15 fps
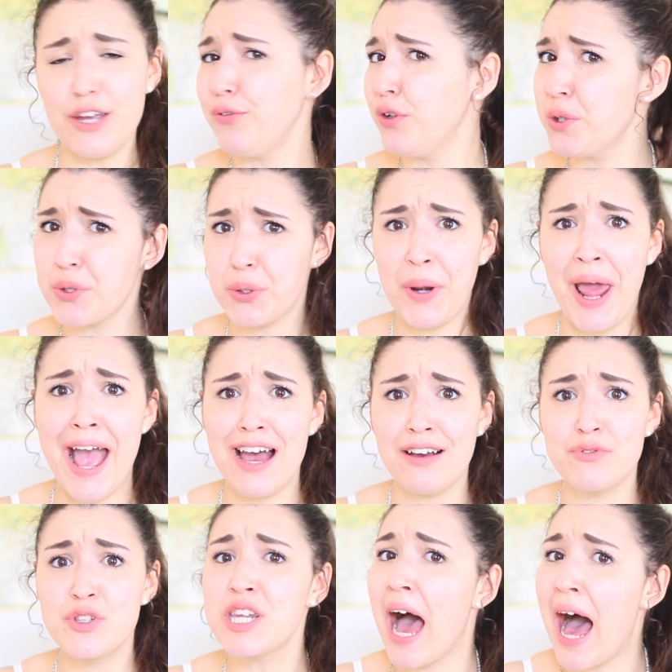if you don't
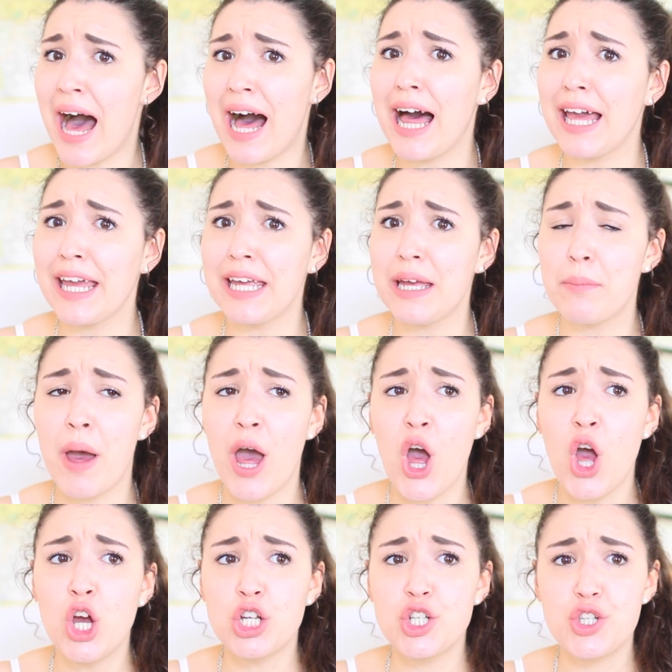have time
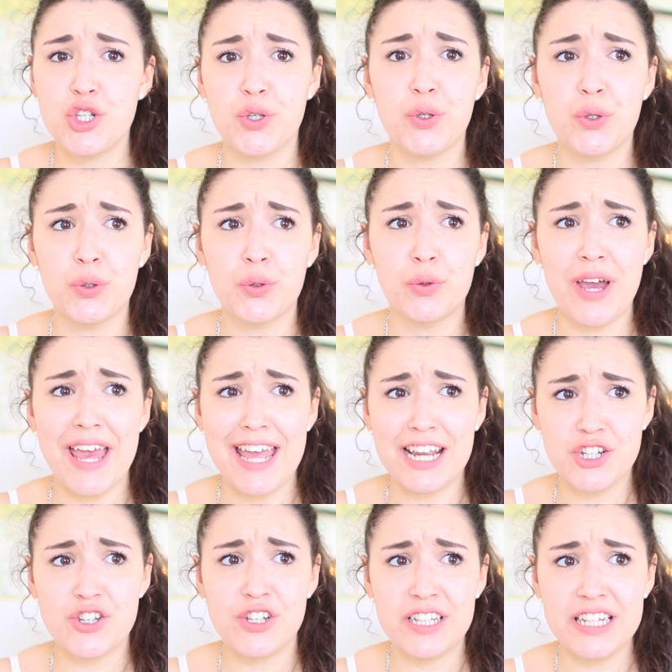to
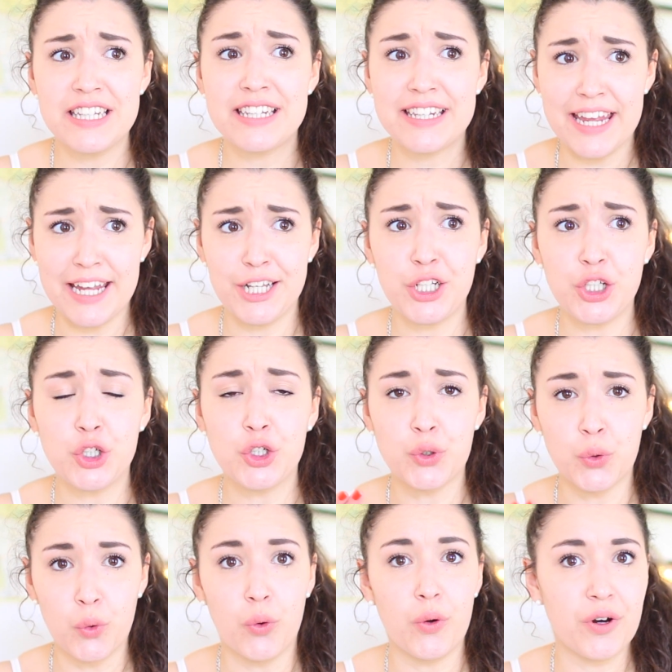actually get
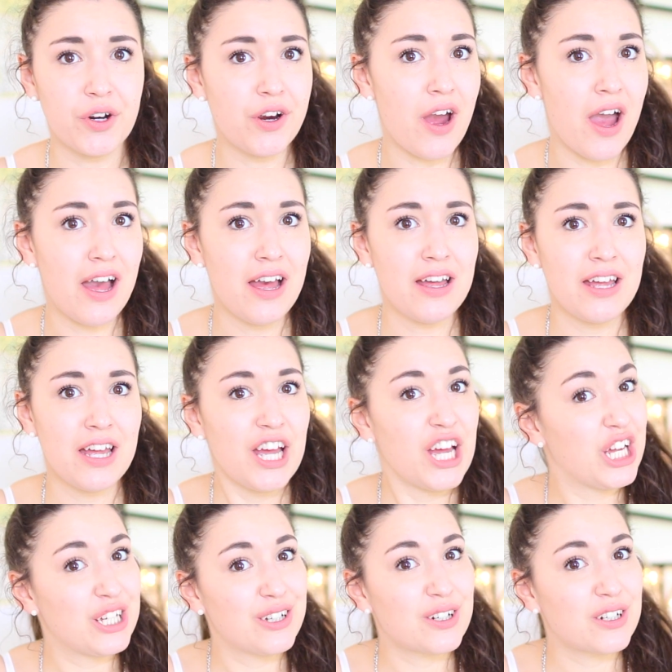your
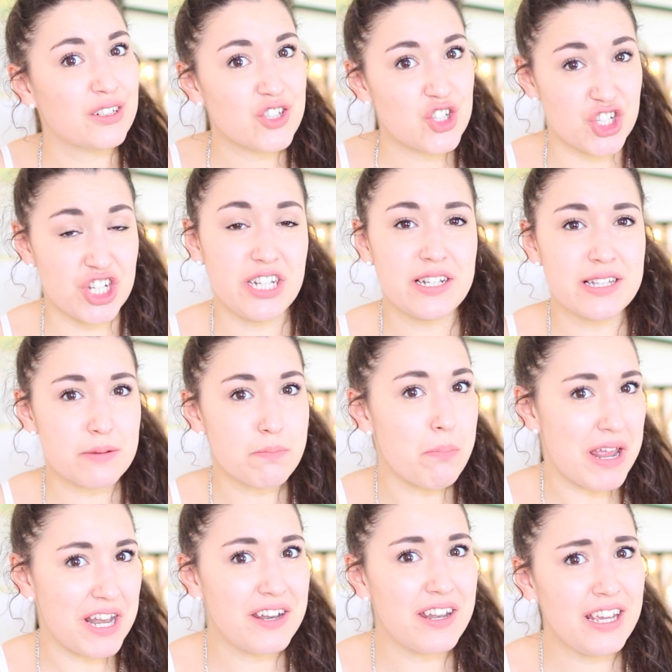jeans
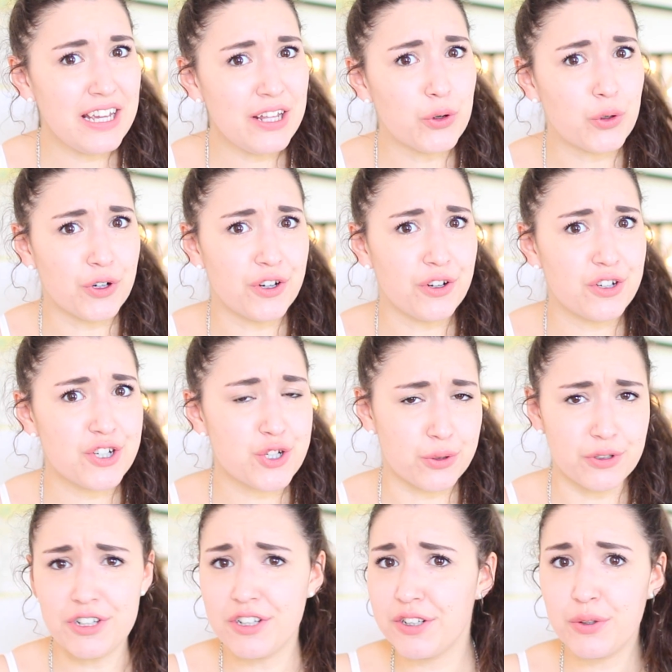mended or
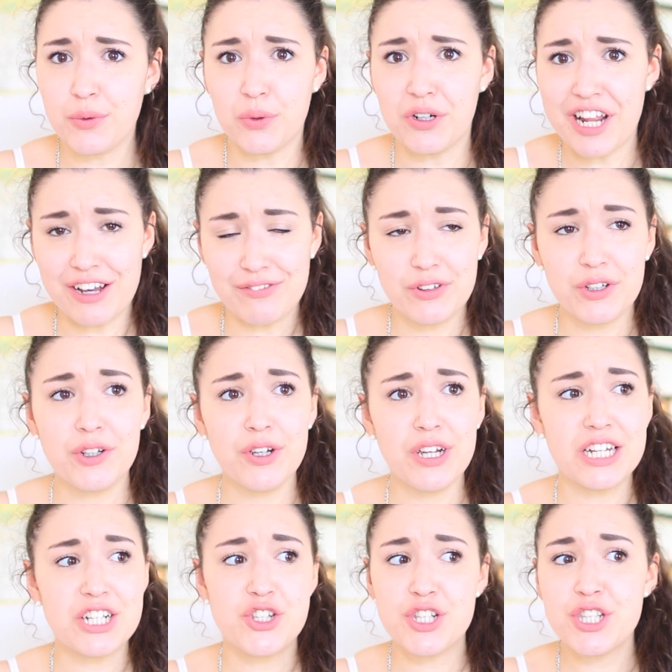shortened,
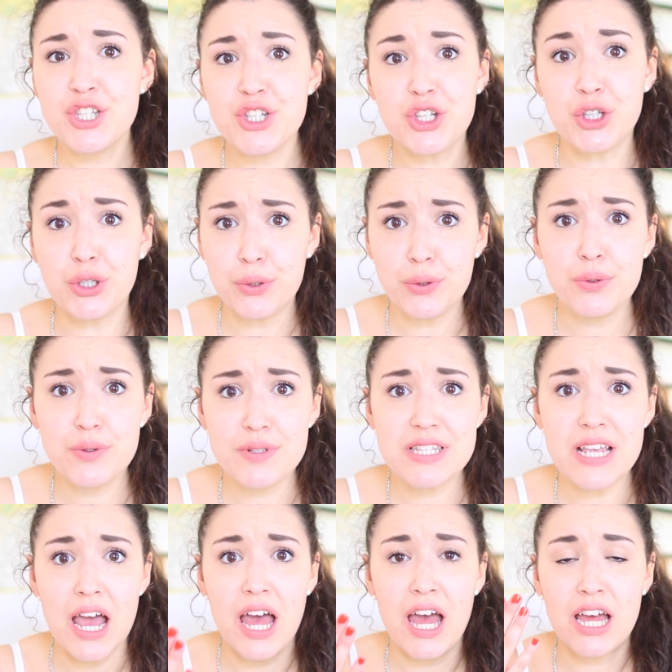whatever, just
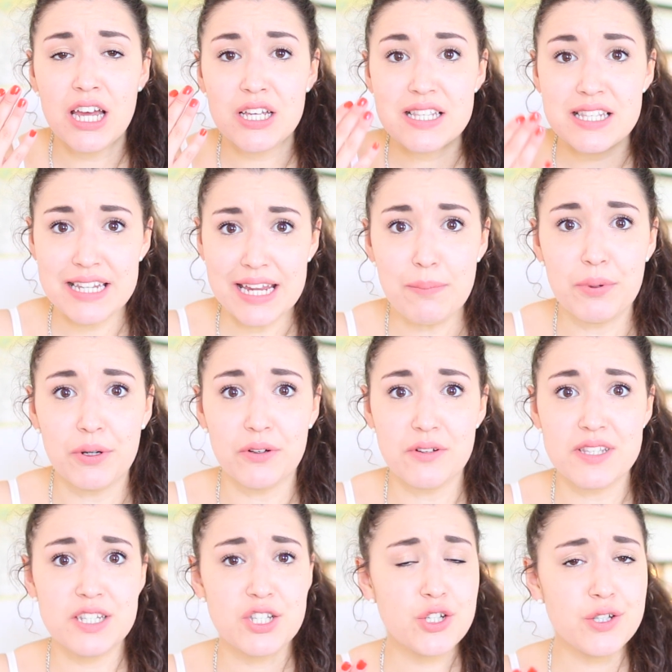use
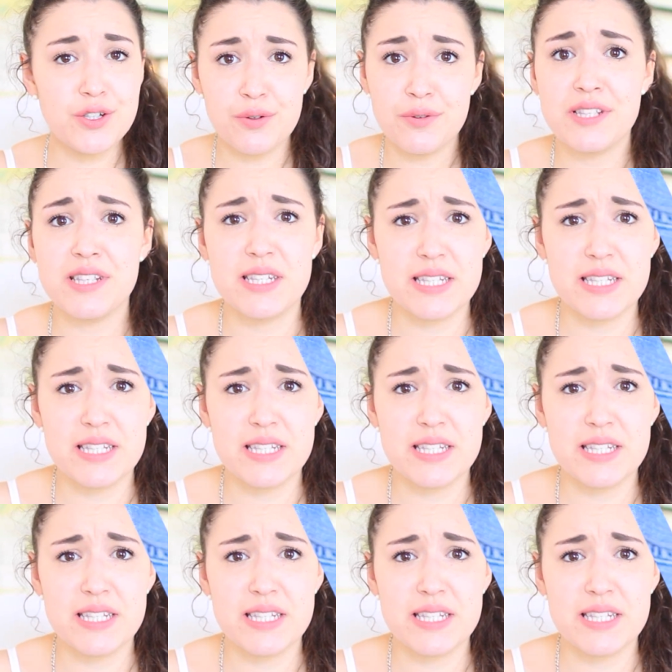staples. Just use a